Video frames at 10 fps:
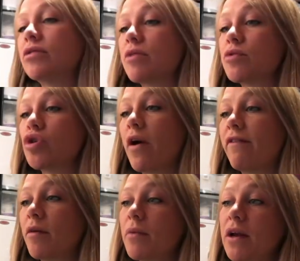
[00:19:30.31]
which I'm sure
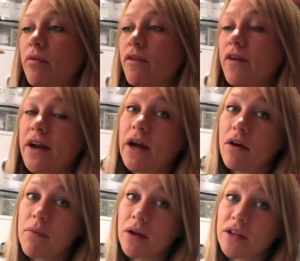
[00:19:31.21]
everybody will find
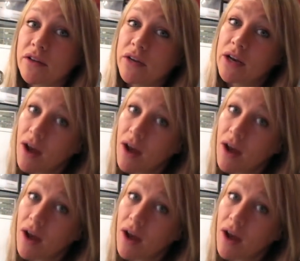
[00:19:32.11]
out about soon